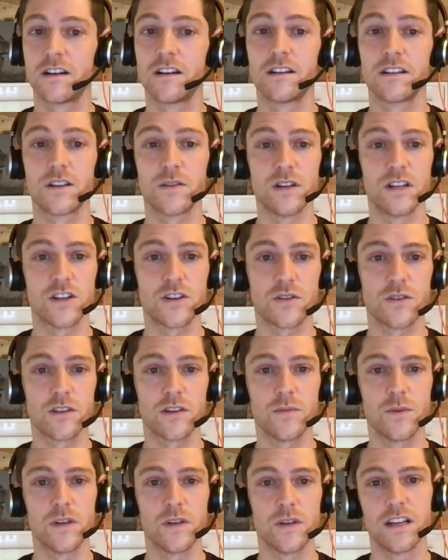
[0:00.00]
to ensure that
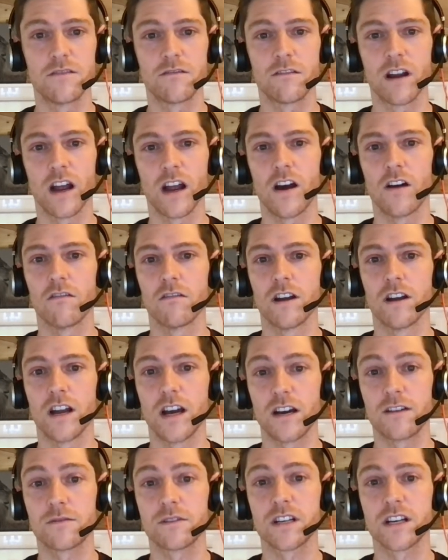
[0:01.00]
we're delivering our
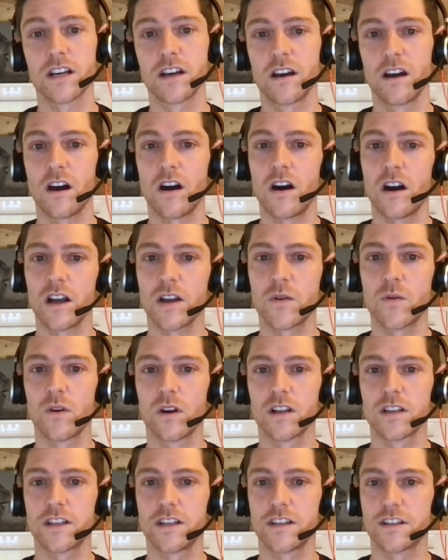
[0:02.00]
renowned
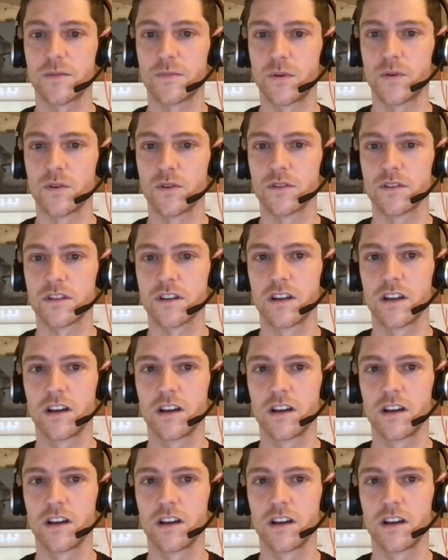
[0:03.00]
high-quality support